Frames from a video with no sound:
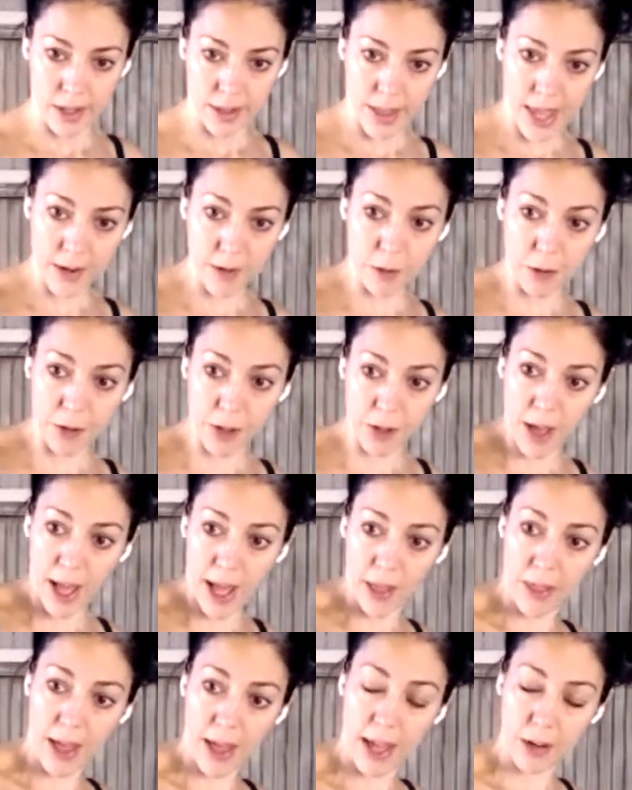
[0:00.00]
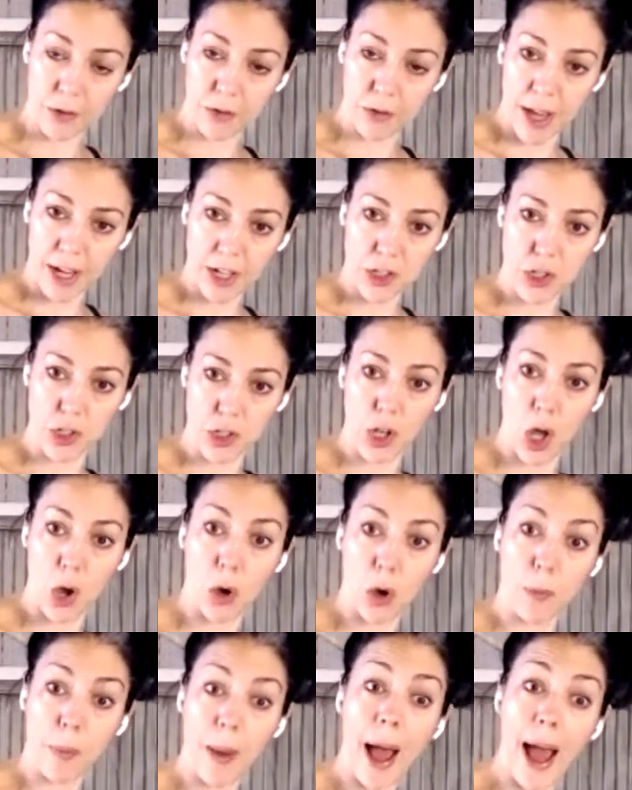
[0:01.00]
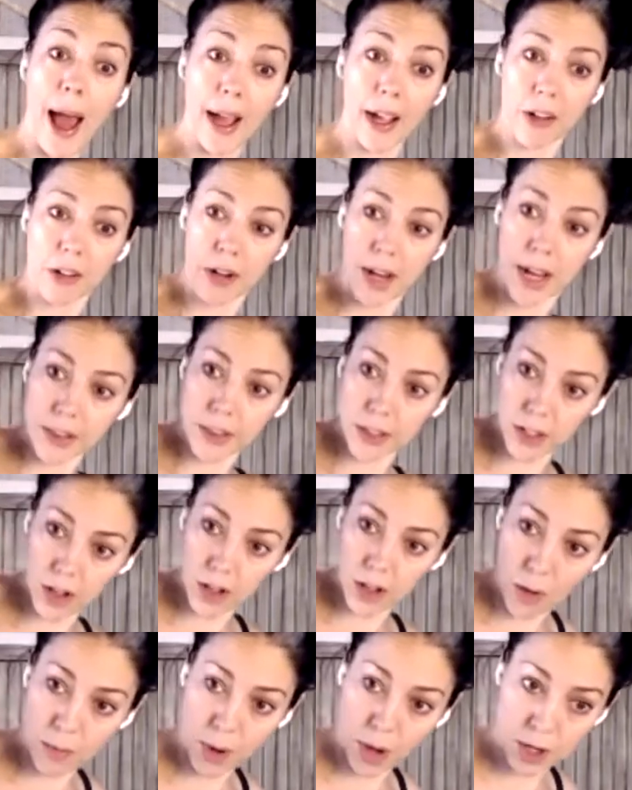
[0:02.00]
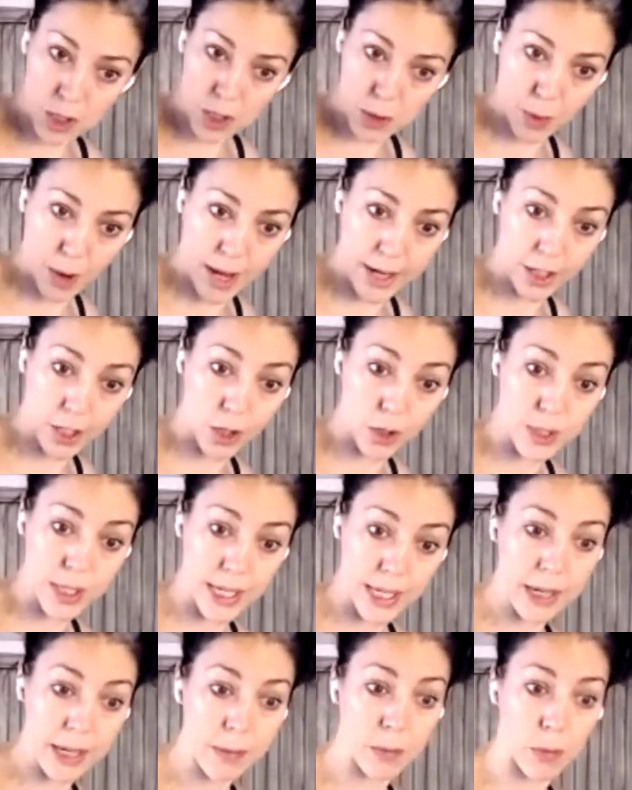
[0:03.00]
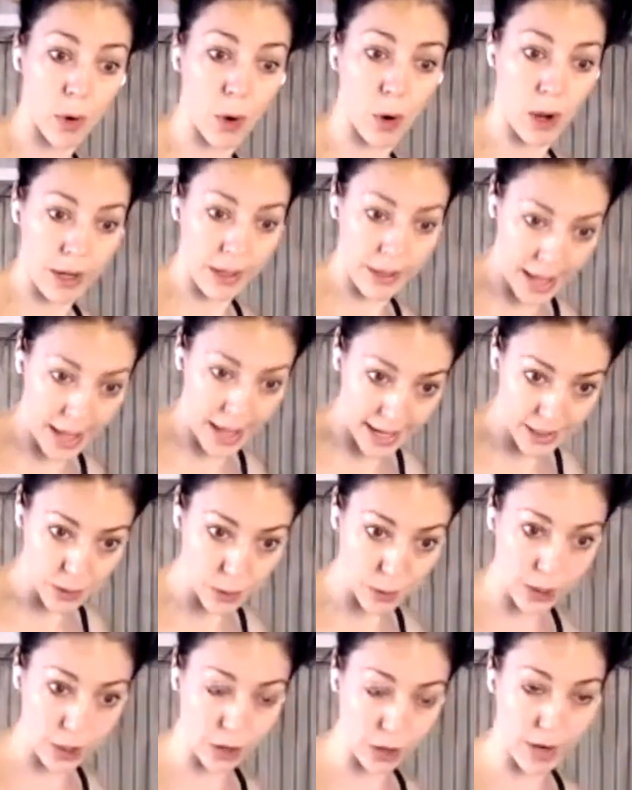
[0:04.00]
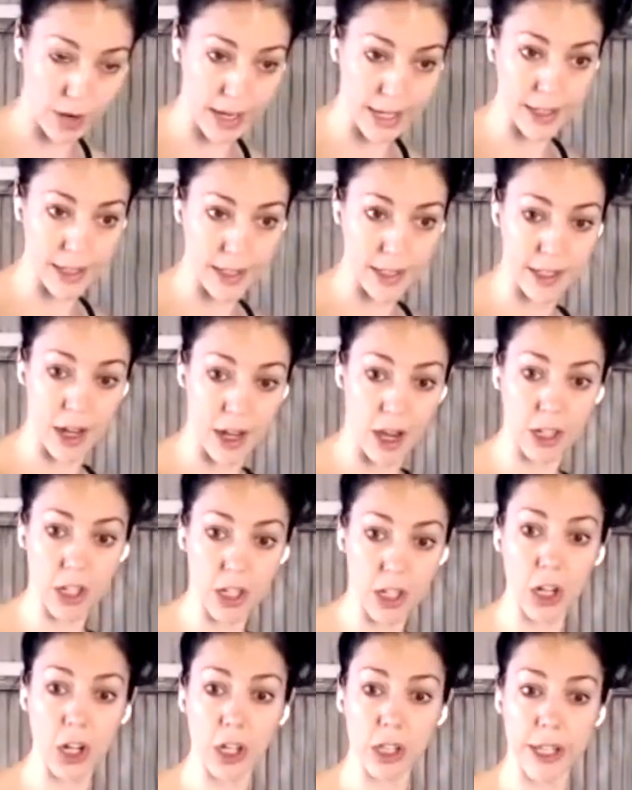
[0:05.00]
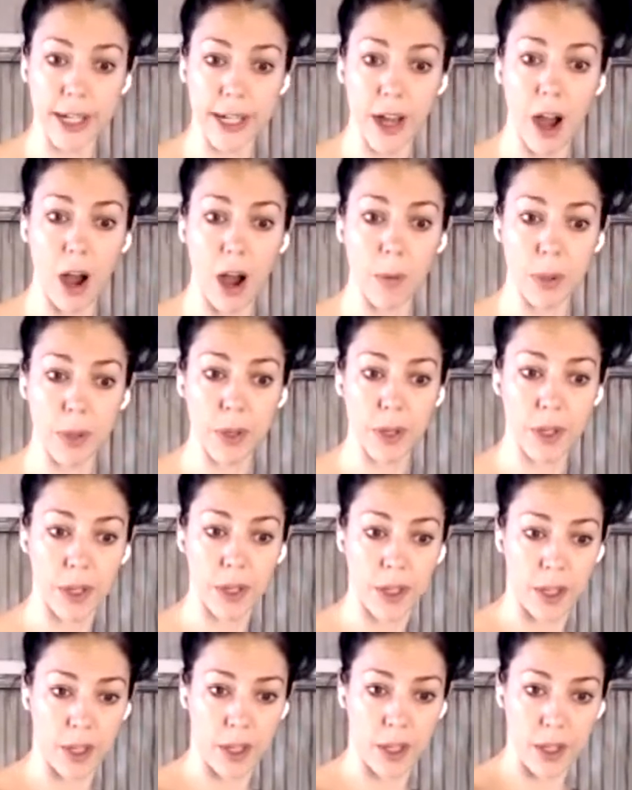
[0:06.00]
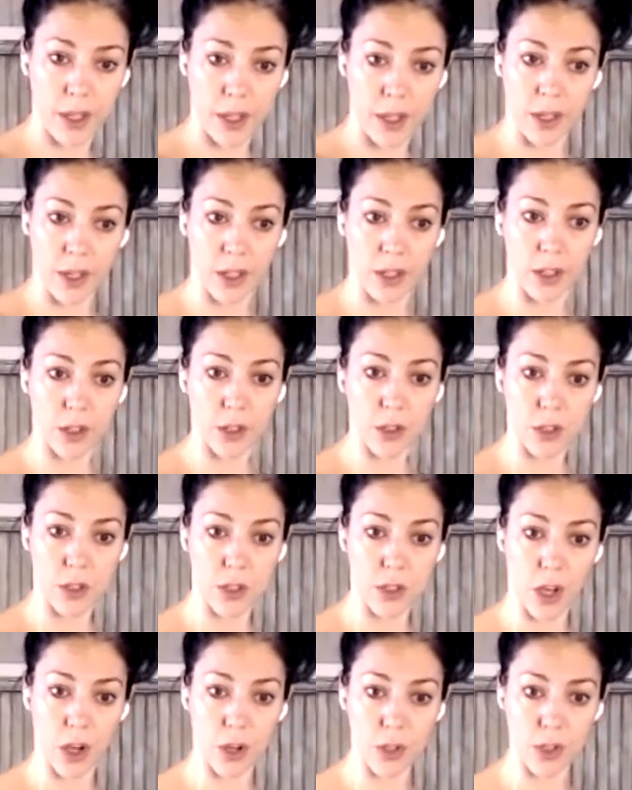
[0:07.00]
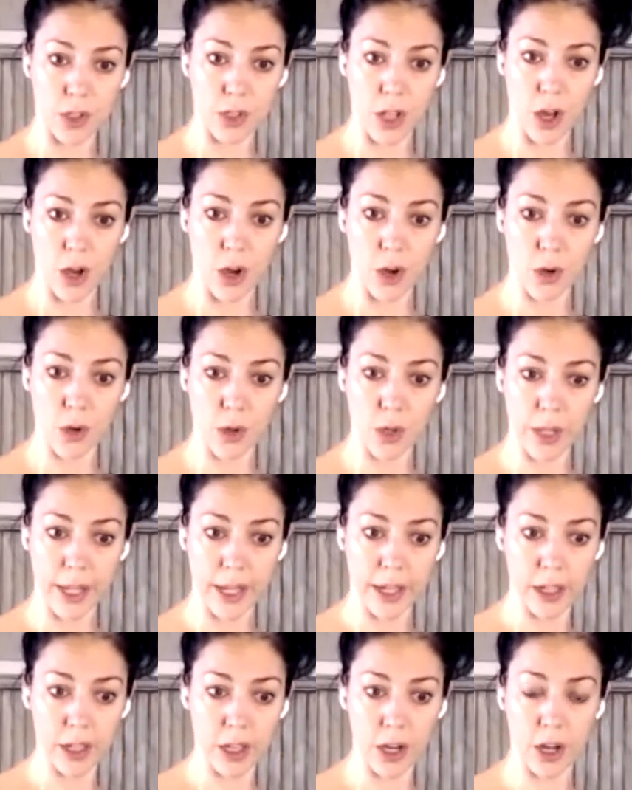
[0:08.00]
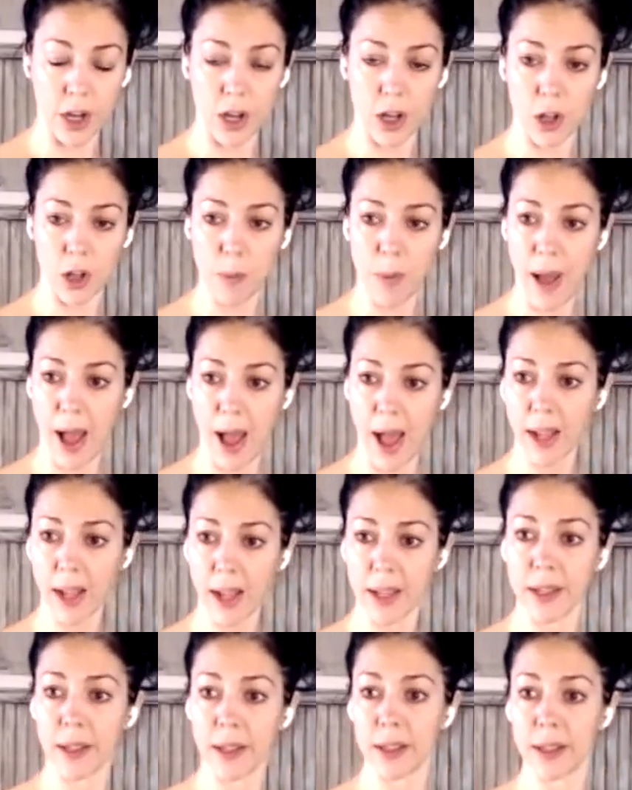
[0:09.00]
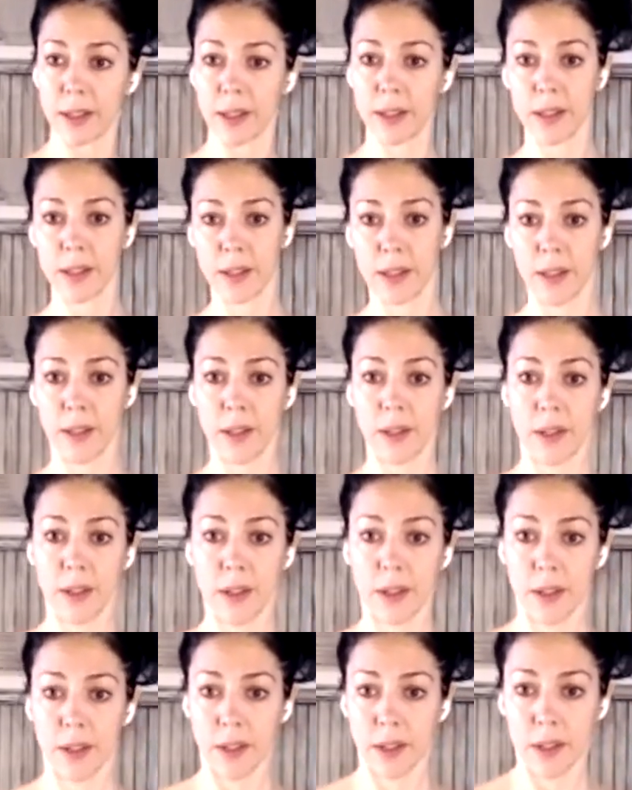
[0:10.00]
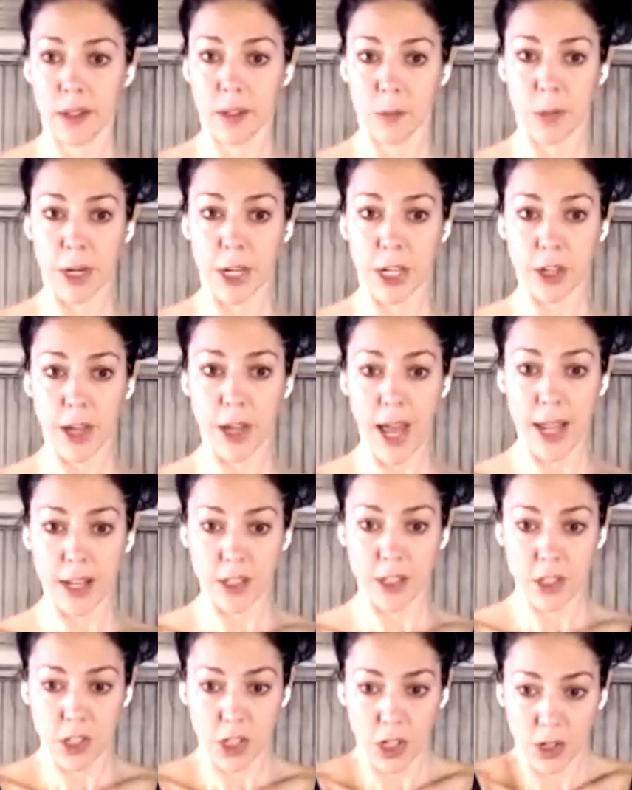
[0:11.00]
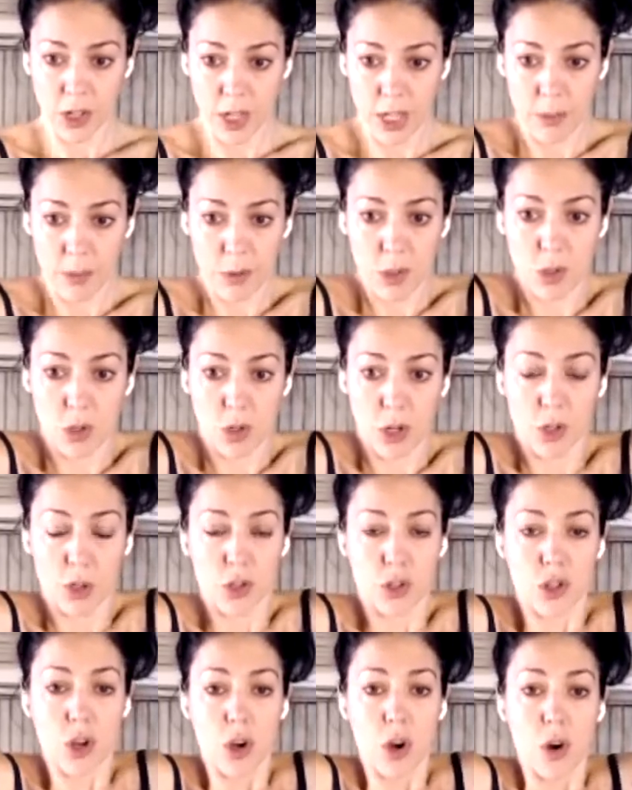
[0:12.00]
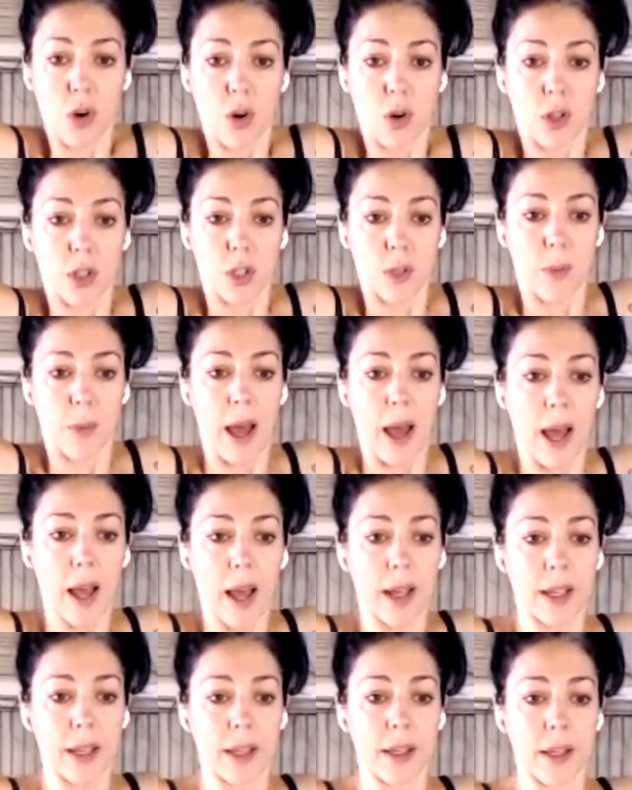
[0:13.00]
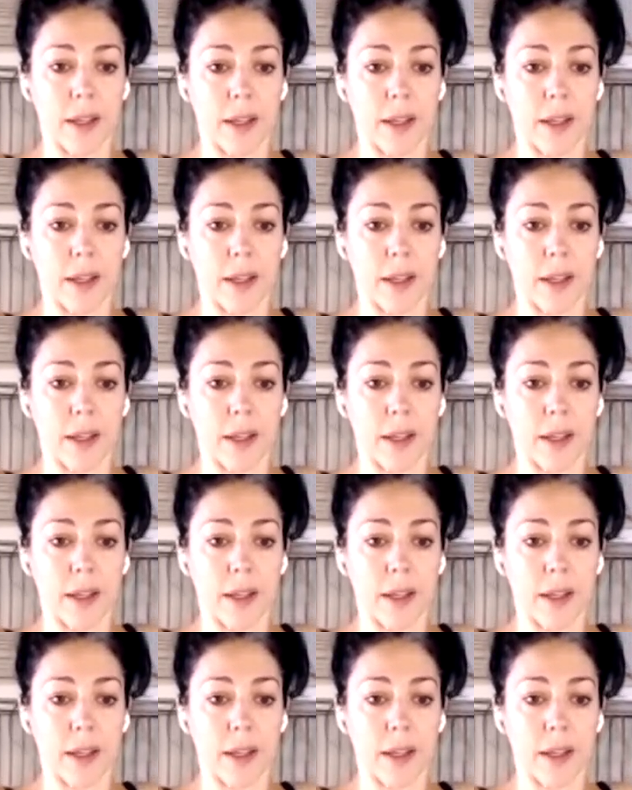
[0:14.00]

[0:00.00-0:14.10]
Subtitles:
Then feel how that affects your lower back, right? The lumbar spine goes in more, and that's when you're ready to start curling up. So slowly curl back. Bring your hands to your hips, draw your shoulders back.